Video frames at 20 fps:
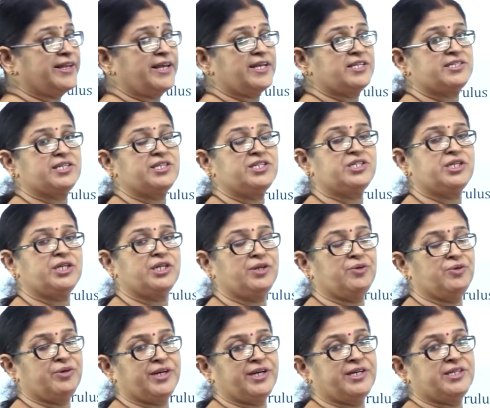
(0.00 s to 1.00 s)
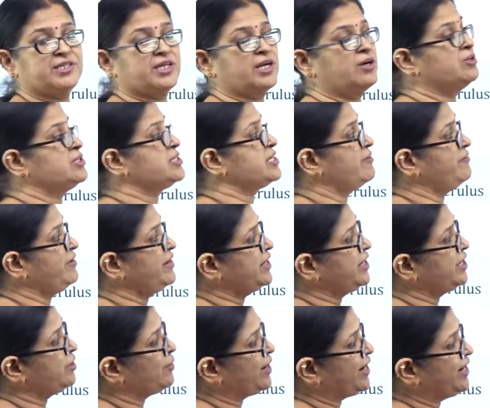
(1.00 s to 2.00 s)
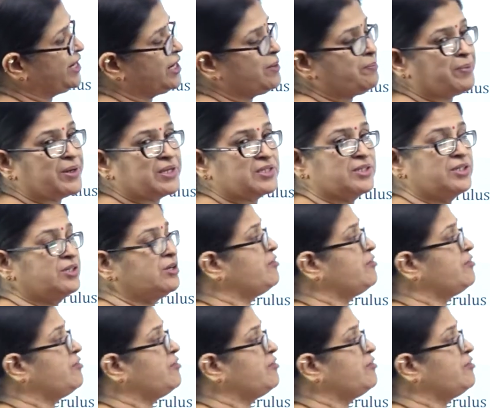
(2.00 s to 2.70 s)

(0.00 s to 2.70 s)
the essential nutrients, around seventy to eighty percent